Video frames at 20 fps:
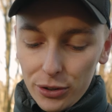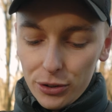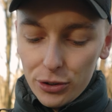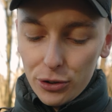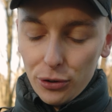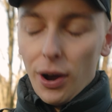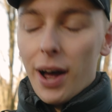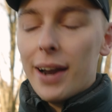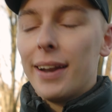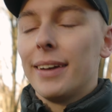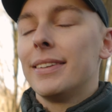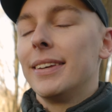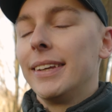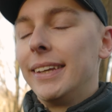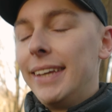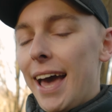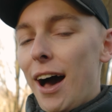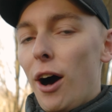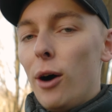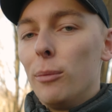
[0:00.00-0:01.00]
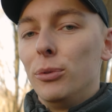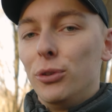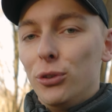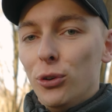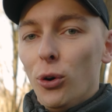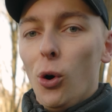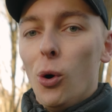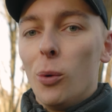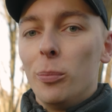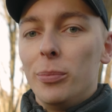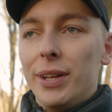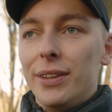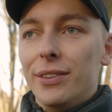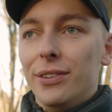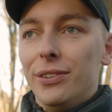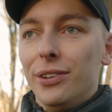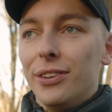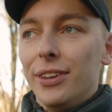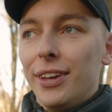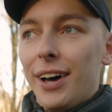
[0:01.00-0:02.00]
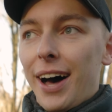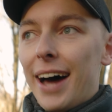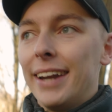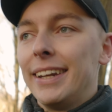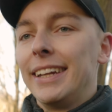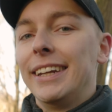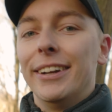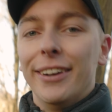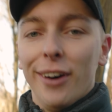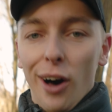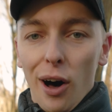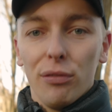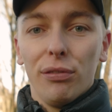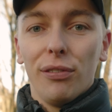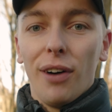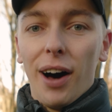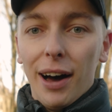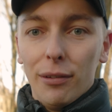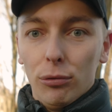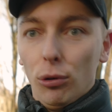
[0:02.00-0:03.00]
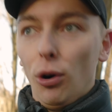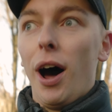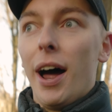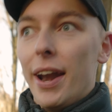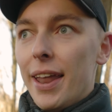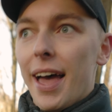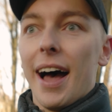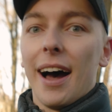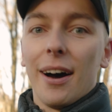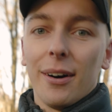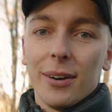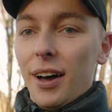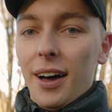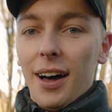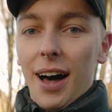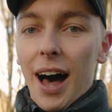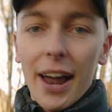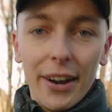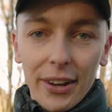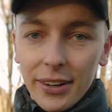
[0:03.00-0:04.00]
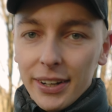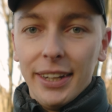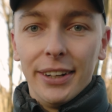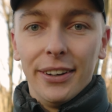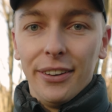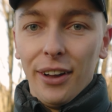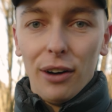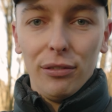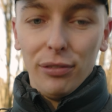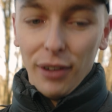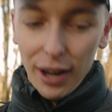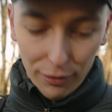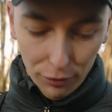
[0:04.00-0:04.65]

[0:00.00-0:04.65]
Try not to get absorbed into the I need an R5 right now. I don't need an R5